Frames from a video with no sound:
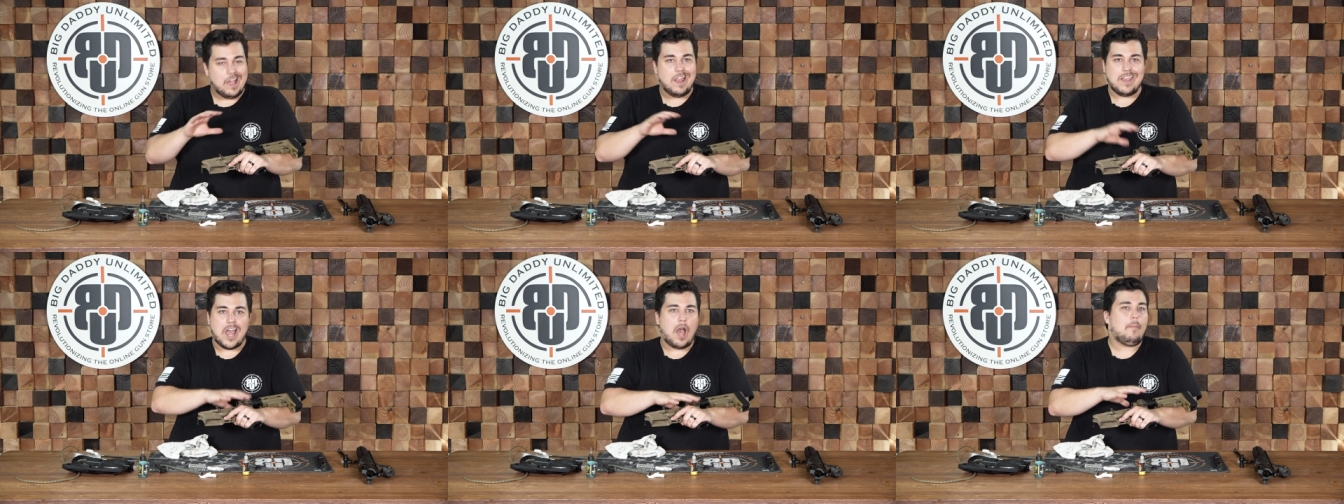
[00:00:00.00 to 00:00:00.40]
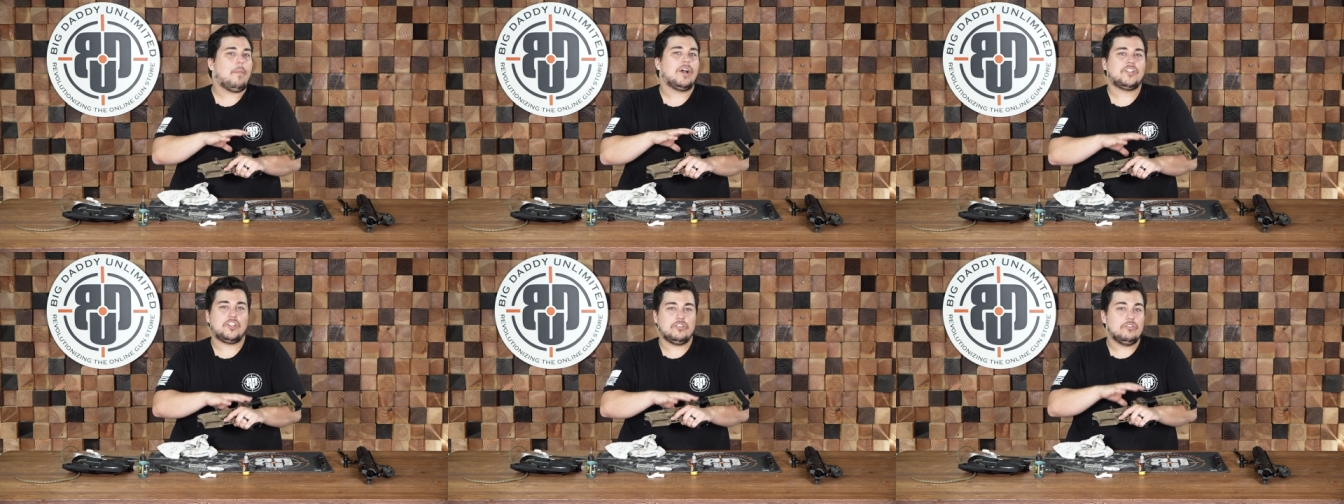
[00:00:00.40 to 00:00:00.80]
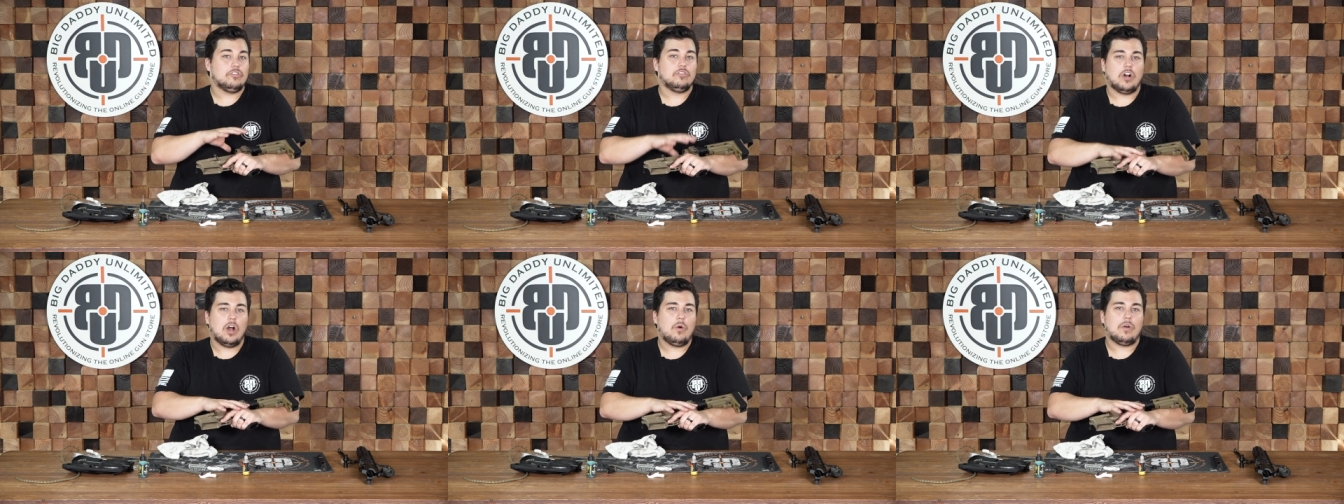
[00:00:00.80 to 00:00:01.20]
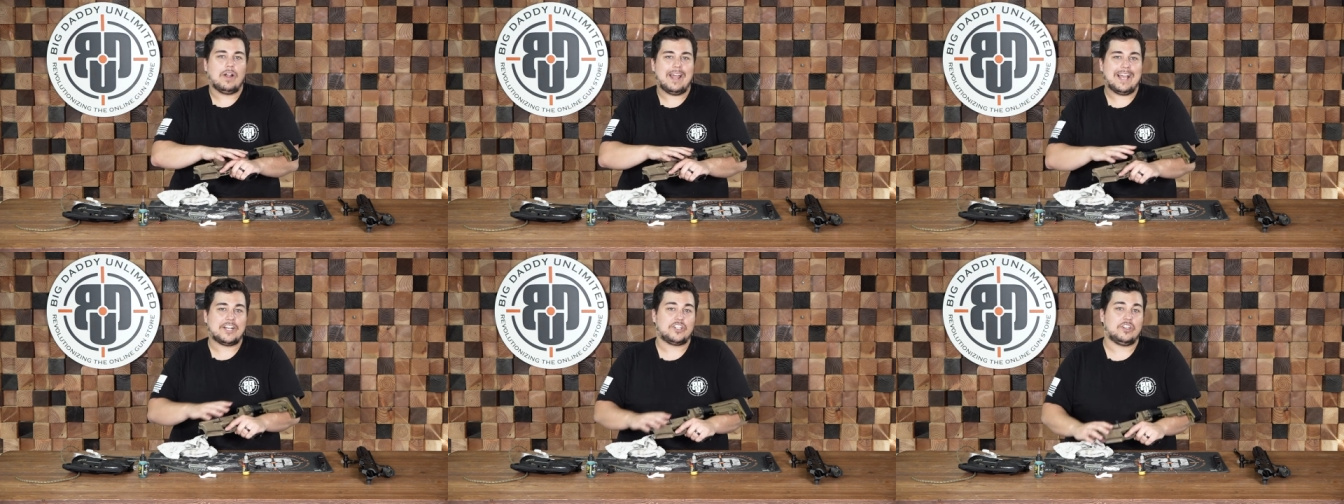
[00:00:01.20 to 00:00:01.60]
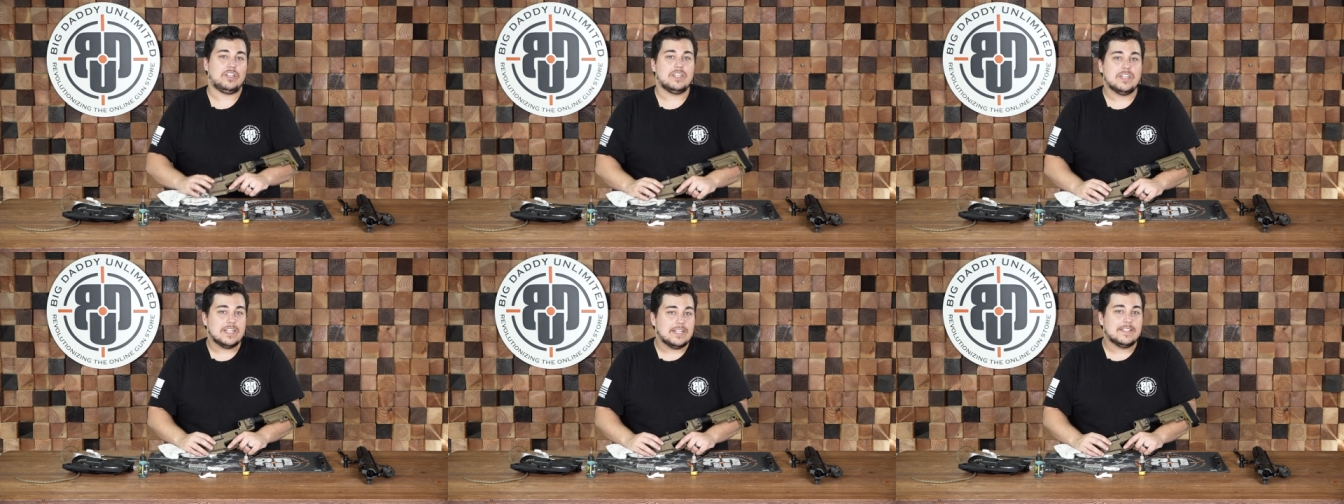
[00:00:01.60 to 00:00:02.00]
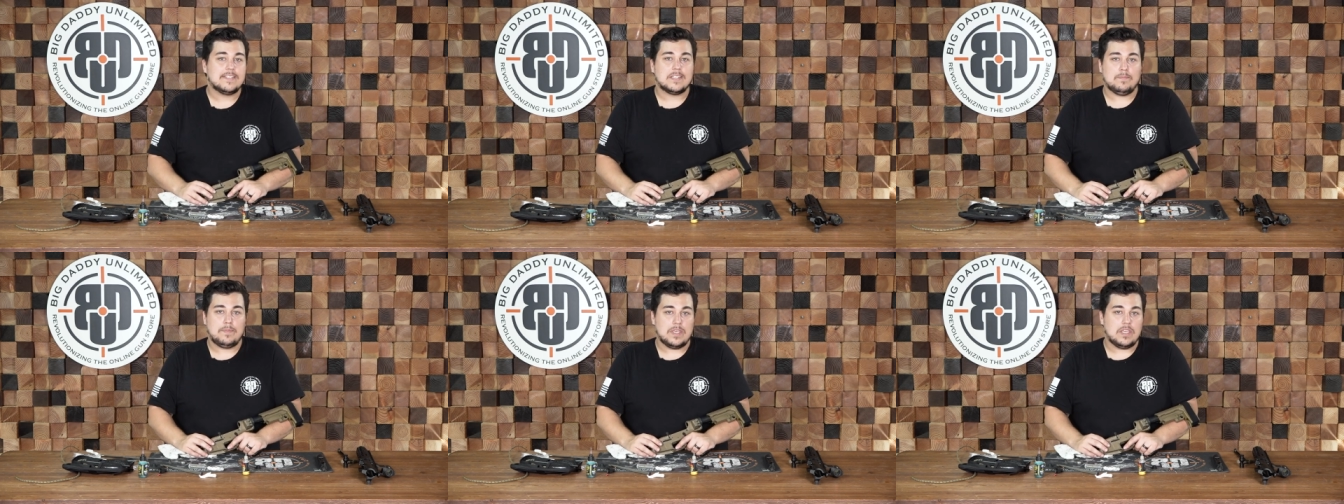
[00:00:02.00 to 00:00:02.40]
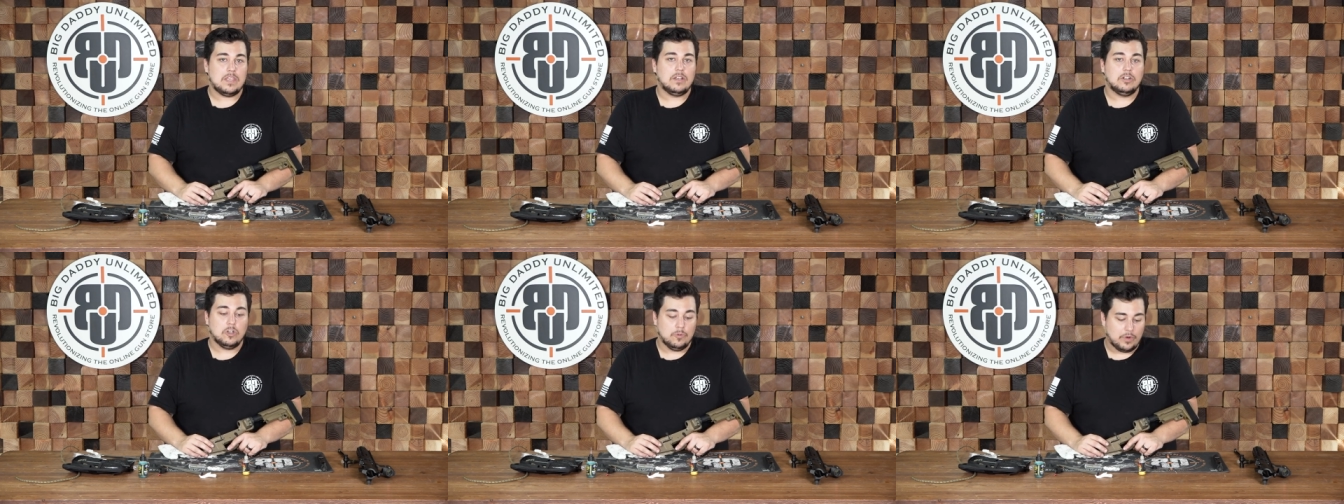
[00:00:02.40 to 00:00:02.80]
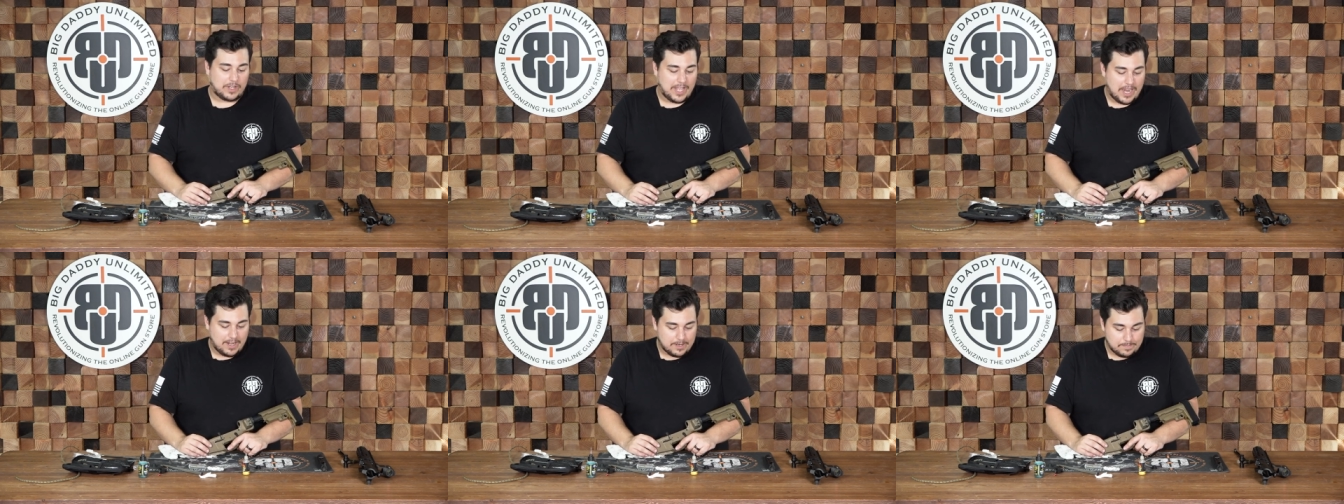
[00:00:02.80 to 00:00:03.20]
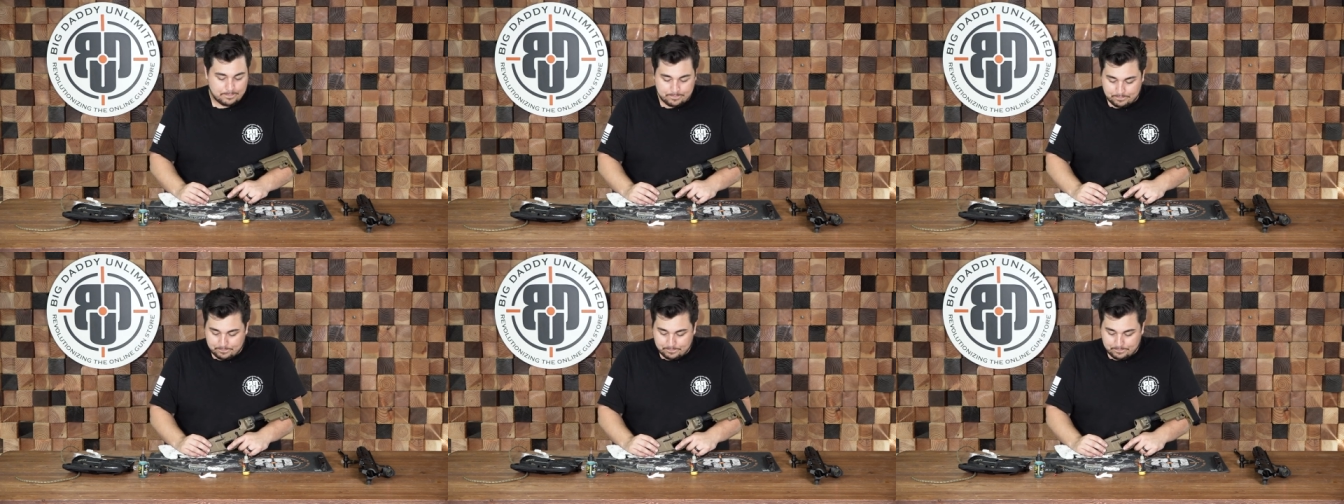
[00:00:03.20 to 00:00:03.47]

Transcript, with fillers: not much in your lower actually needs to be lubricated.